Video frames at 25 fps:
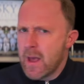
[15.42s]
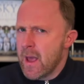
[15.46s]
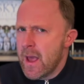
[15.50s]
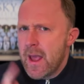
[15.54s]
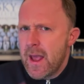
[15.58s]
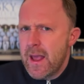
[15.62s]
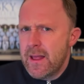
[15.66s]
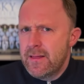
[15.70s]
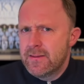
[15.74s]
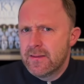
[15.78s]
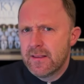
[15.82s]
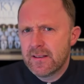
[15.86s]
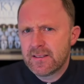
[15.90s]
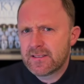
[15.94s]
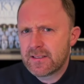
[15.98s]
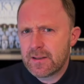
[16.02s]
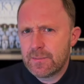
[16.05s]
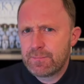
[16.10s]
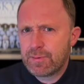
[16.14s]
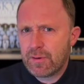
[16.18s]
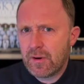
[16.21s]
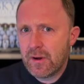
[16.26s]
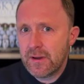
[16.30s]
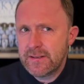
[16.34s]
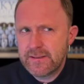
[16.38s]
in the
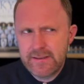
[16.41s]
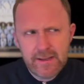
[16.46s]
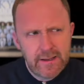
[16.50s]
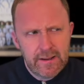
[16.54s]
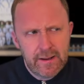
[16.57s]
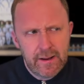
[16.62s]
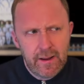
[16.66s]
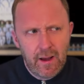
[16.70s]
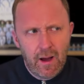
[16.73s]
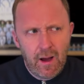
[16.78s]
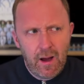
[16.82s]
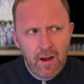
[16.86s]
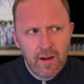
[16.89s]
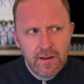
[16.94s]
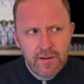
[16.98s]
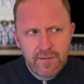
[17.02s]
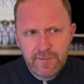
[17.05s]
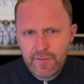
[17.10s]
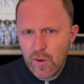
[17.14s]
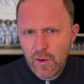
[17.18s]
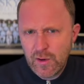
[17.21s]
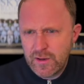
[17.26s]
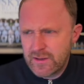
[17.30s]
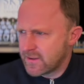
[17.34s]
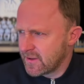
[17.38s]
surprisingly high
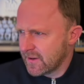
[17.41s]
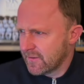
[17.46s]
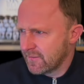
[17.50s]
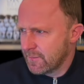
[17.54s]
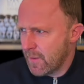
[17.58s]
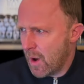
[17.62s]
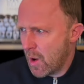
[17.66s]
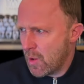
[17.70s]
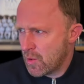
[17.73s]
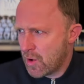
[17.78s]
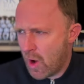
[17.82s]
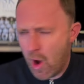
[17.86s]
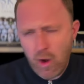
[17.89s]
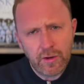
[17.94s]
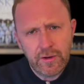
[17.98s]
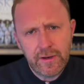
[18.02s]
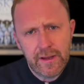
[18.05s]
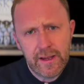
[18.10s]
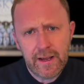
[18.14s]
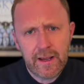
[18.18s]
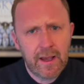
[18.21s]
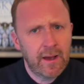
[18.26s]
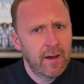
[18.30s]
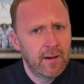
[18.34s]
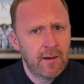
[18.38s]
voice of Mo
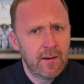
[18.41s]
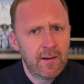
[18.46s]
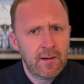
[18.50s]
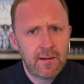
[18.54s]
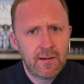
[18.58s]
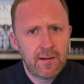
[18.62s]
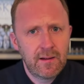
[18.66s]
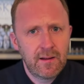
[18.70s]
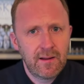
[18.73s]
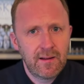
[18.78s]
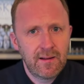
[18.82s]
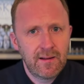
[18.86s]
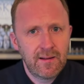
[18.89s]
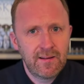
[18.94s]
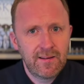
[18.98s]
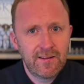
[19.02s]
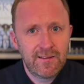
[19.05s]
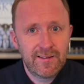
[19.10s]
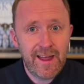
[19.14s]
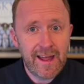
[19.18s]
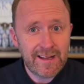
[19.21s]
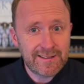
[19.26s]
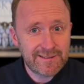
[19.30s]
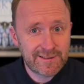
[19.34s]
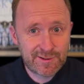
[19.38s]
Cognac,
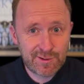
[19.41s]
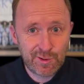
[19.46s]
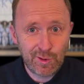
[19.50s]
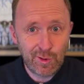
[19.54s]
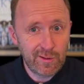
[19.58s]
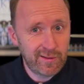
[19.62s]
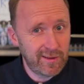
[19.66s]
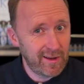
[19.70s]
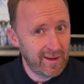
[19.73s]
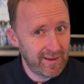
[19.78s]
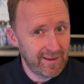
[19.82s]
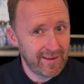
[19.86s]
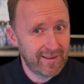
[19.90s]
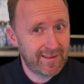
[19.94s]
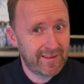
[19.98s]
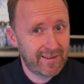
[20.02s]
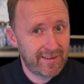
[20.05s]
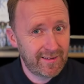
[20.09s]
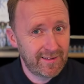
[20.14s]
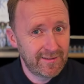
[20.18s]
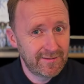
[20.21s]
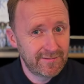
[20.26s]
let's do this.